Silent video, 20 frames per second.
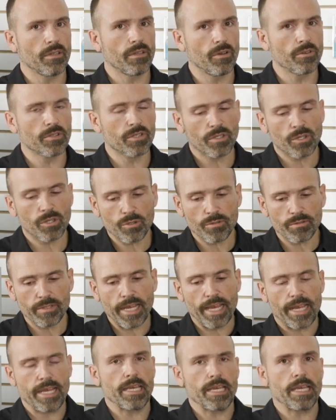Those
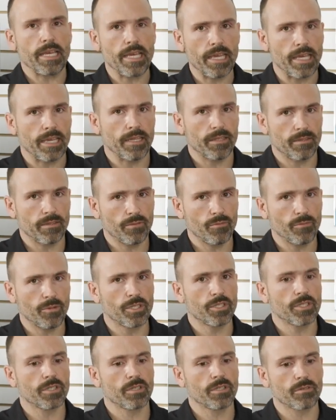create heat,
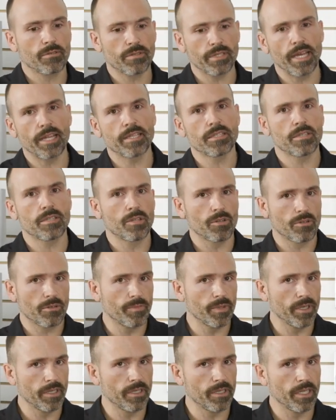which creates
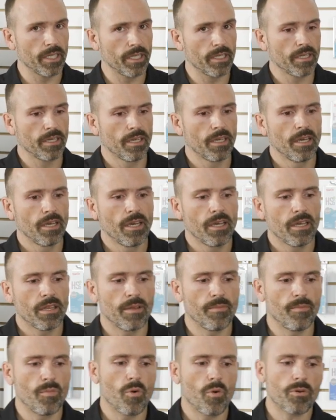durability.
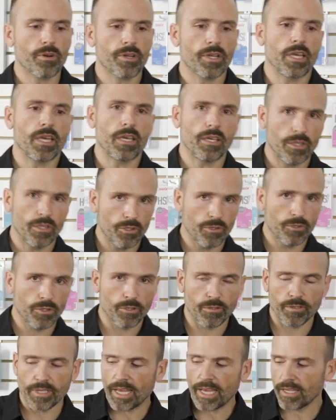The more heat you
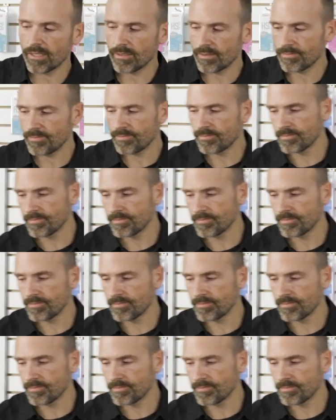create,